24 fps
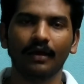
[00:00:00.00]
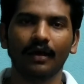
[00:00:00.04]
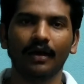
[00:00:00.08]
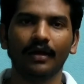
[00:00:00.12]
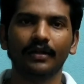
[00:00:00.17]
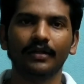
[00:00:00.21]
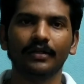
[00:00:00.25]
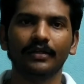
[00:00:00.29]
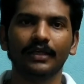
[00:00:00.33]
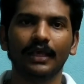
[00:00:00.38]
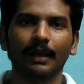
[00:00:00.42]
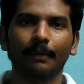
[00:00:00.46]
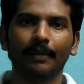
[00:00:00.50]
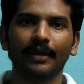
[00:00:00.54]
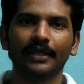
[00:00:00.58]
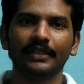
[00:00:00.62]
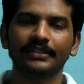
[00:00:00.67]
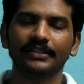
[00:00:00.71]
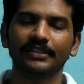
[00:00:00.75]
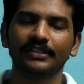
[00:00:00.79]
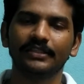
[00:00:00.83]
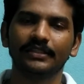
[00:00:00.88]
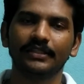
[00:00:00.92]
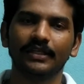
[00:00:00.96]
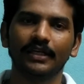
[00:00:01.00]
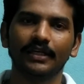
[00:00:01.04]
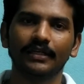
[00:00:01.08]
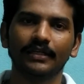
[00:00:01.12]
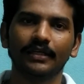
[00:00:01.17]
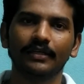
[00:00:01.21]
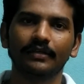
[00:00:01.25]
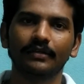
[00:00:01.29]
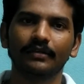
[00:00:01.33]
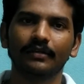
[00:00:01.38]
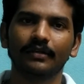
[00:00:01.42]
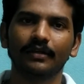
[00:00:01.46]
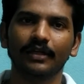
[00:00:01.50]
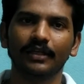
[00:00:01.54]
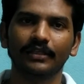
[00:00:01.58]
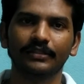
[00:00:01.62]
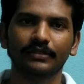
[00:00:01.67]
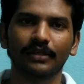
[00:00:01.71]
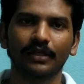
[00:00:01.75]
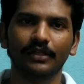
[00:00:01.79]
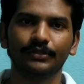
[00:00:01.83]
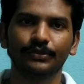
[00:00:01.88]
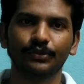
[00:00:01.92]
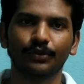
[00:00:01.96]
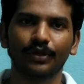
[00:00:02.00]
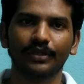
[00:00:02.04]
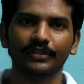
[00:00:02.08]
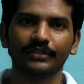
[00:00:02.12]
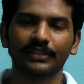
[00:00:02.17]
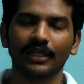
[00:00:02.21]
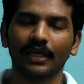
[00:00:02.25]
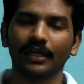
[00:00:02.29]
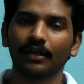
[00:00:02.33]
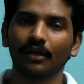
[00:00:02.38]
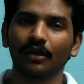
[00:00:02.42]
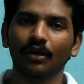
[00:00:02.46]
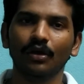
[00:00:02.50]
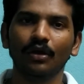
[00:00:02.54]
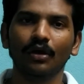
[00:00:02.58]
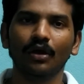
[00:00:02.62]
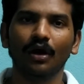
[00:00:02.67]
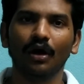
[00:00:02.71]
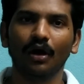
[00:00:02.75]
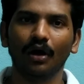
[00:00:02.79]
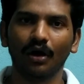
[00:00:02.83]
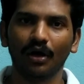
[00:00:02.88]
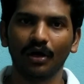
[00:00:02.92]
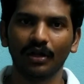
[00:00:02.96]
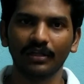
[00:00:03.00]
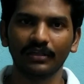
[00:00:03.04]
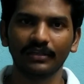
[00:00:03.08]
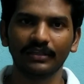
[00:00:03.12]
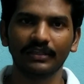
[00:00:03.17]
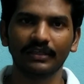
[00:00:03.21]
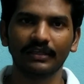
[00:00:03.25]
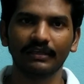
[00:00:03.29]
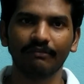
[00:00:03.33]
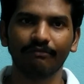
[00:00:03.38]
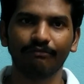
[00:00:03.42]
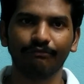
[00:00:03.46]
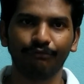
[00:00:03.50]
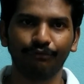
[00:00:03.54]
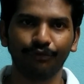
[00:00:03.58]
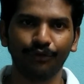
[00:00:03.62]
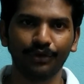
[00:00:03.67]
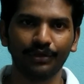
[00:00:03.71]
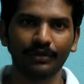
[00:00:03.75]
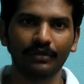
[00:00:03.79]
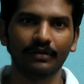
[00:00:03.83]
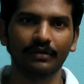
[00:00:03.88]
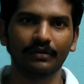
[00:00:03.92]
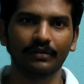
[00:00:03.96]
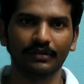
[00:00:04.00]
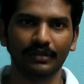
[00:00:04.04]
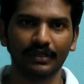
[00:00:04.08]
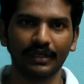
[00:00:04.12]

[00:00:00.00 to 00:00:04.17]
and Generator diesel oil storage tank. All the fuel